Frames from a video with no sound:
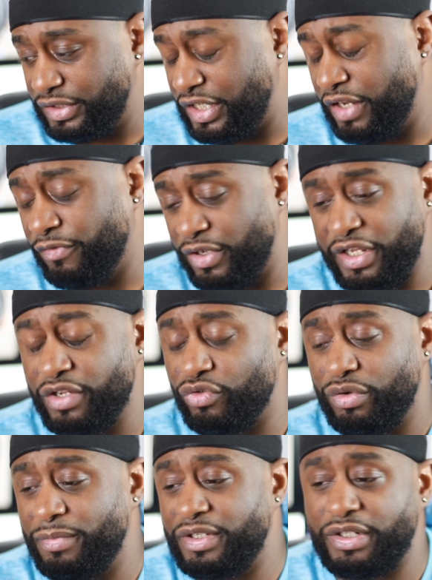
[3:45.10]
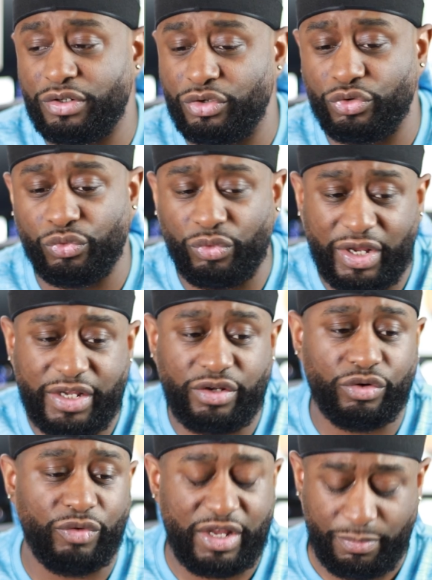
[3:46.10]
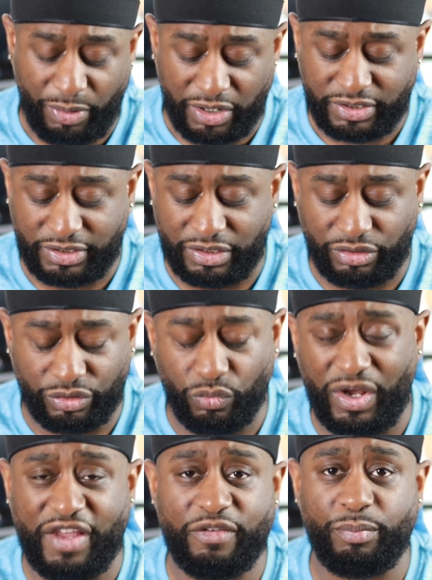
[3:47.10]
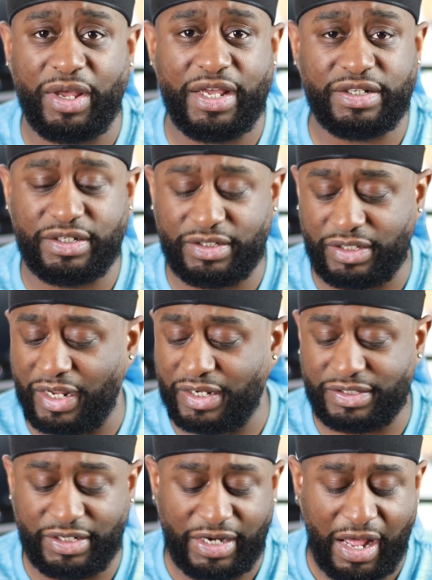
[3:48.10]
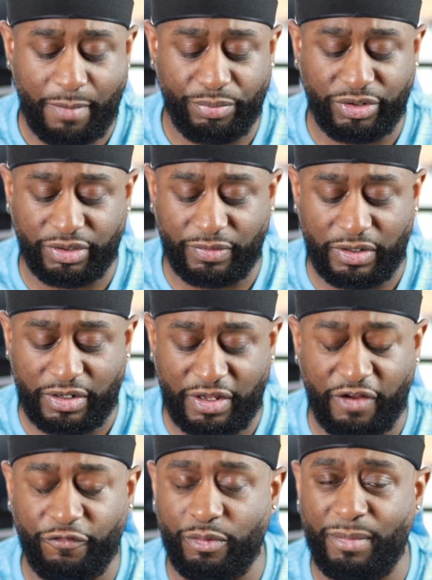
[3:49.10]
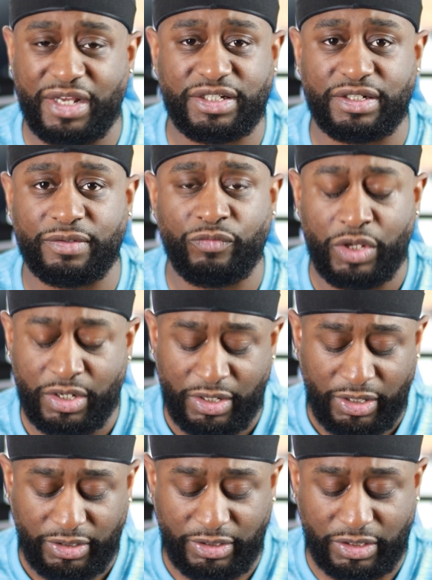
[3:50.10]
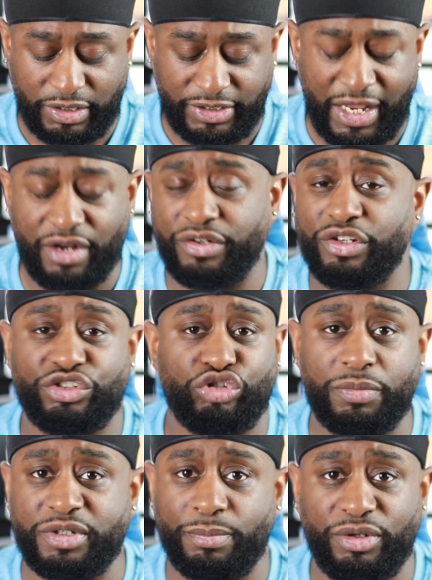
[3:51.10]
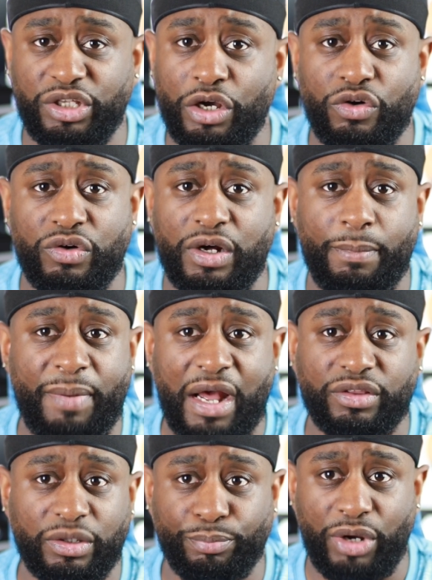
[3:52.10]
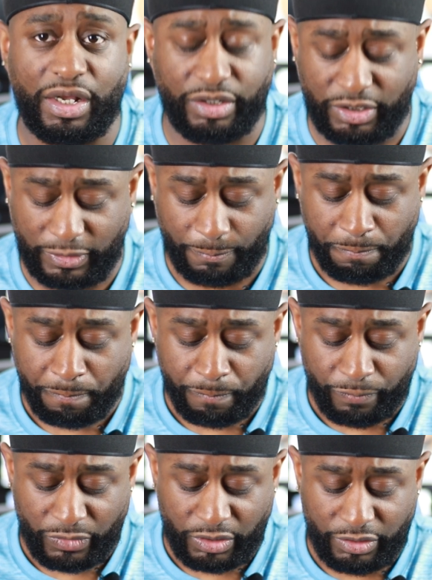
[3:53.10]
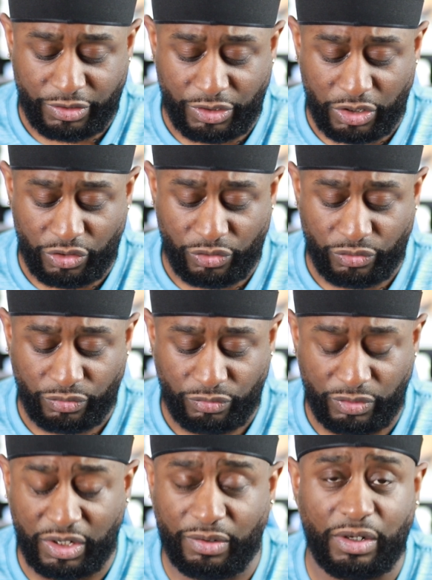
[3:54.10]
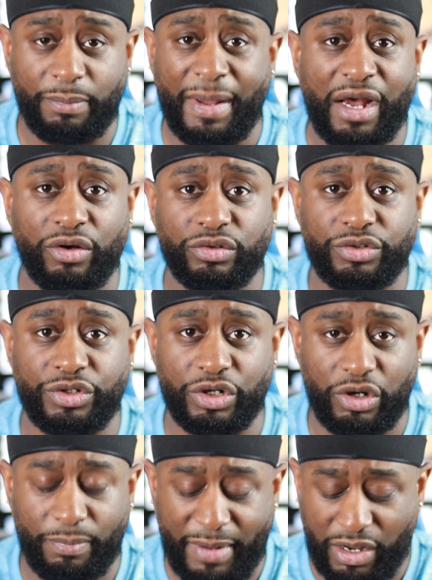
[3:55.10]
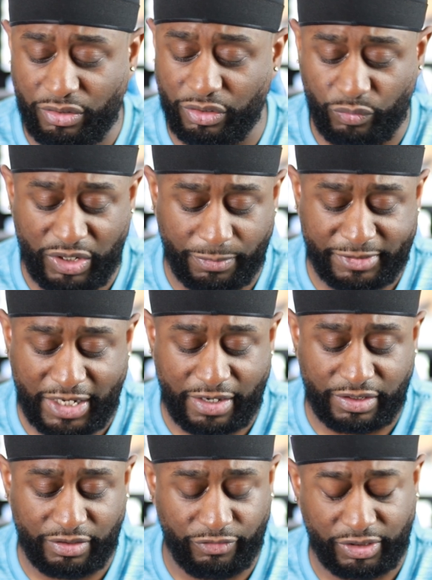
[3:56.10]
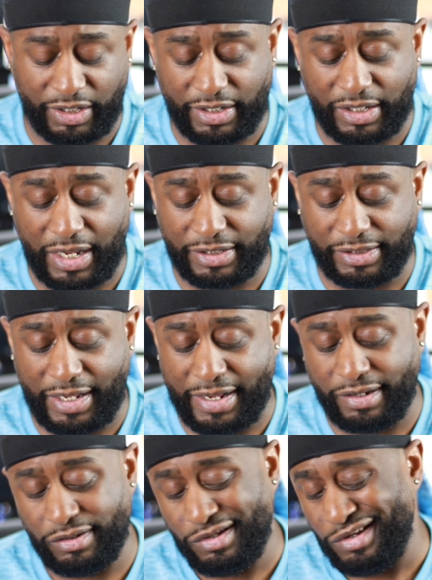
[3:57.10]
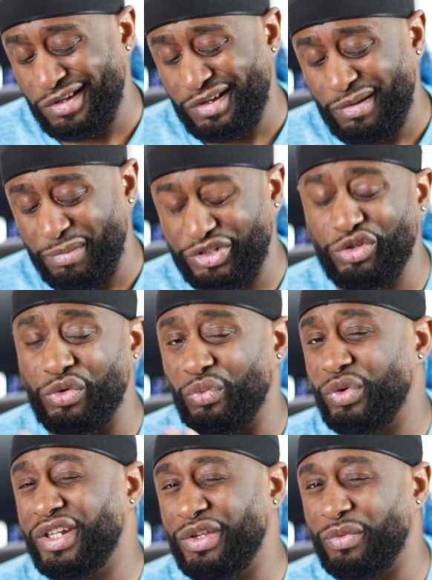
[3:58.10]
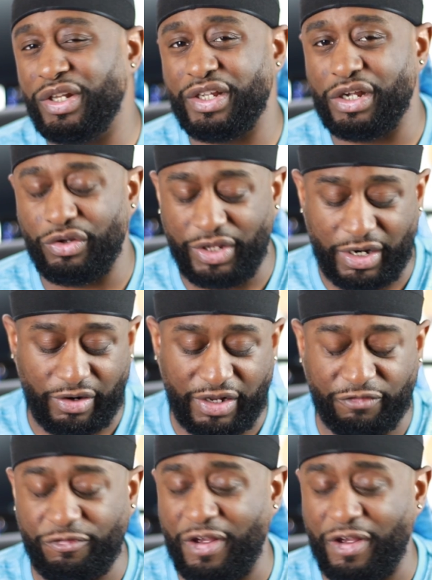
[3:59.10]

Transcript: Diva Ingram is a great person on the wave pages. Like I said, I'll put information down in the description below about the product. About her website and everything like that. But you can really go there and